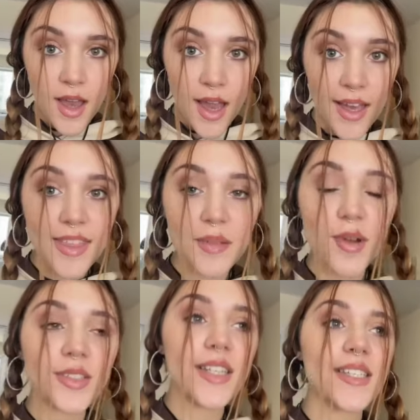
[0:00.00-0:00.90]
I think
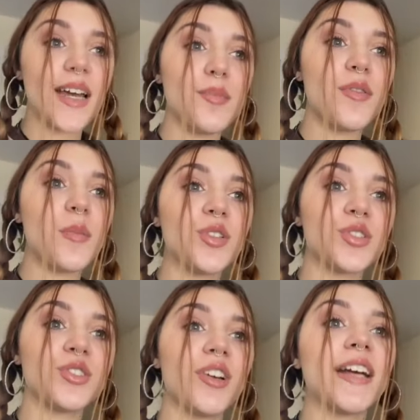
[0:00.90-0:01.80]
most of the time movie
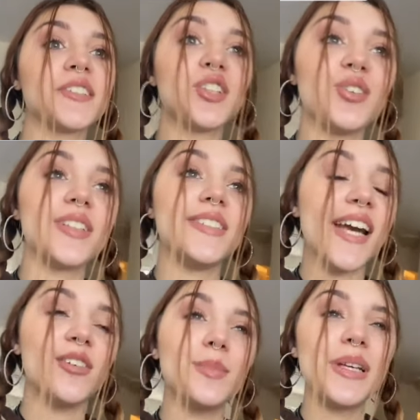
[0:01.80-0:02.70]
musicals are executed
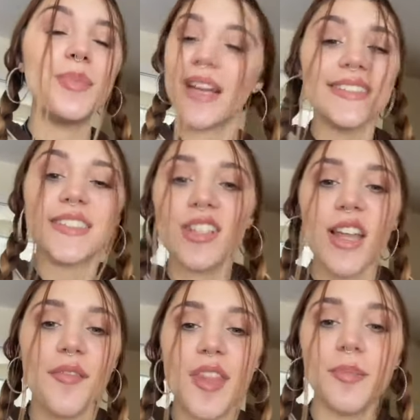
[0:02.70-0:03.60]
terribly, but I still
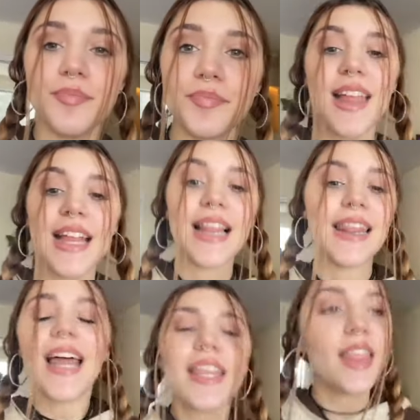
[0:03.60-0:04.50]
love them.
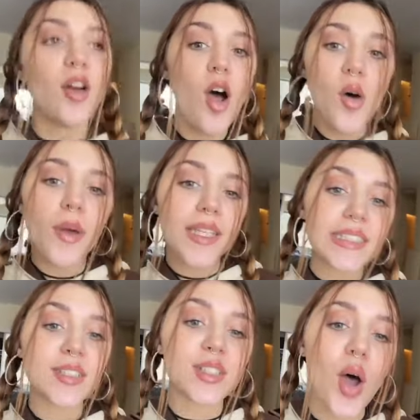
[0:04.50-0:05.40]
Like, they're always
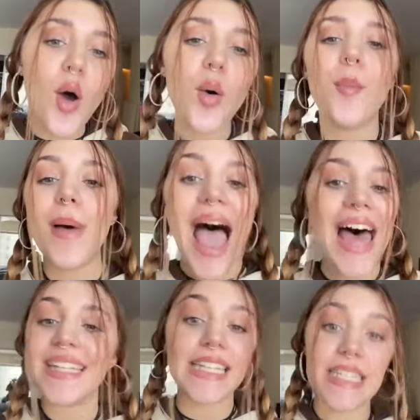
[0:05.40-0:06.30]
so
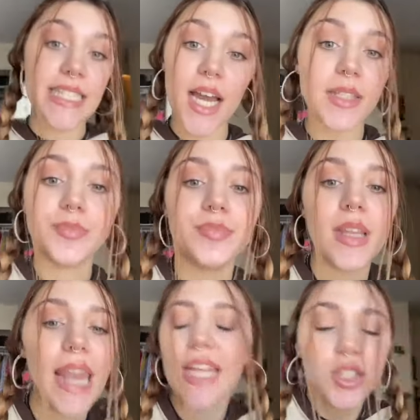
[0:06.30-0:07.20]
badly done.
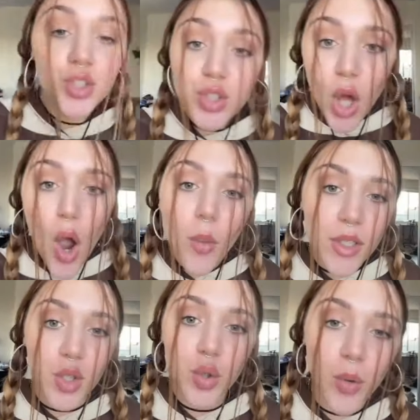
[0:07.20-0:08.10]
Like, so
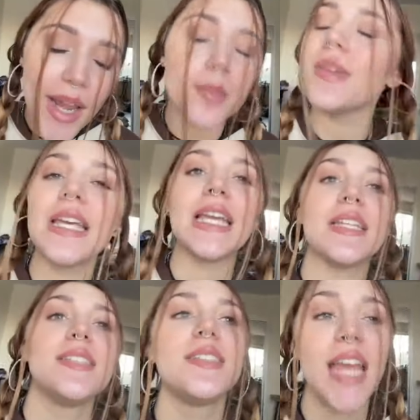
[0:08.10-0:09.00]

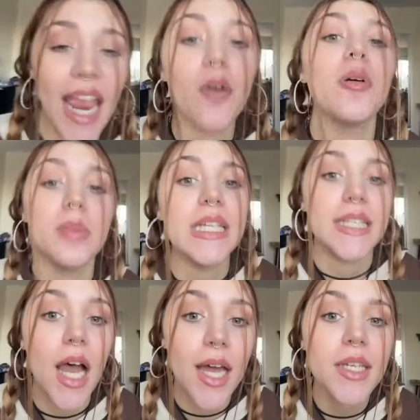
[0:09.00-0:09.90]
incredibly, terribly
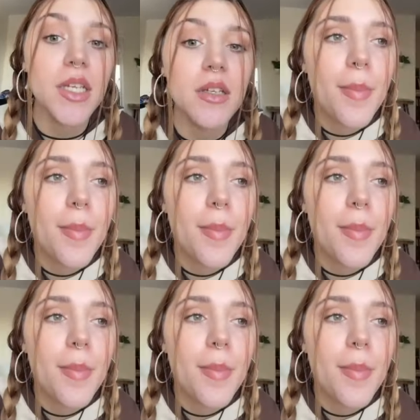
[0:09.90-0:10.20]
done.